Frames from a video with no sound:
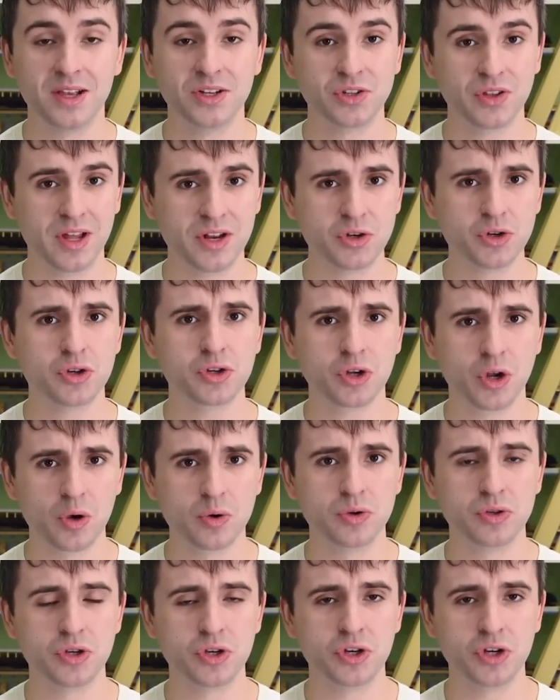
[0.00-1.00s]
So that just
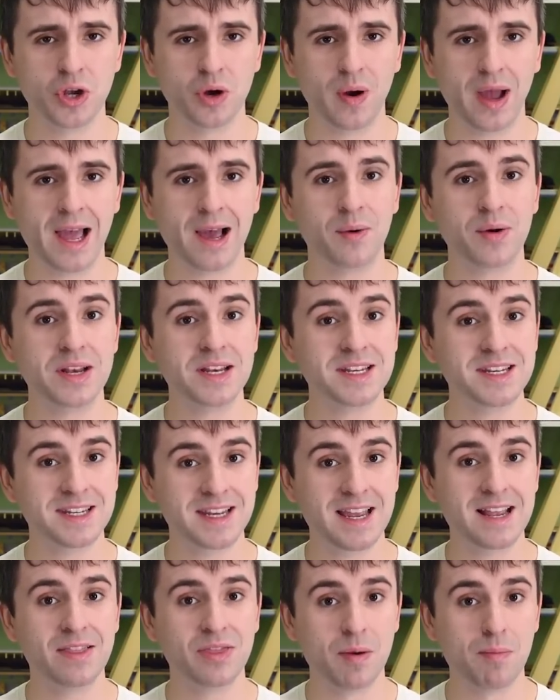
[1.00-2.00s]
goes to show how
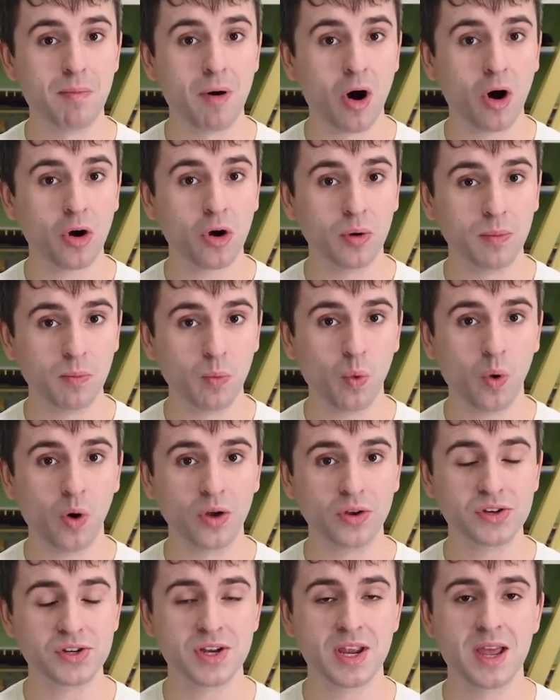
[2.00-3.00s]
insane the markup
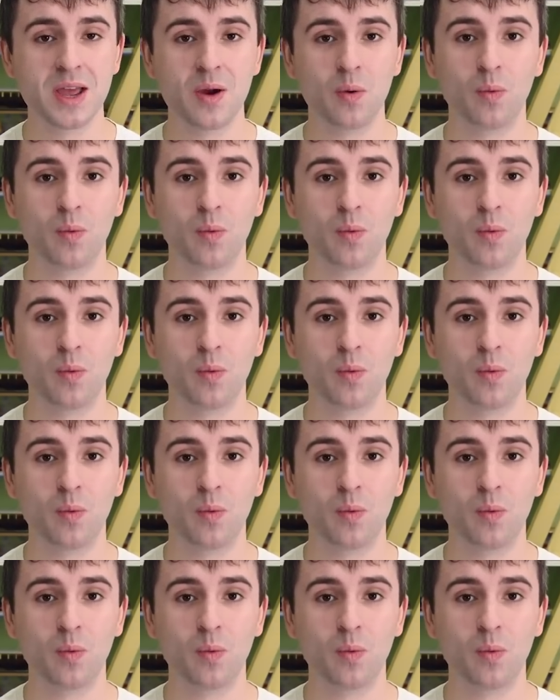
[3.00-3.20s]
was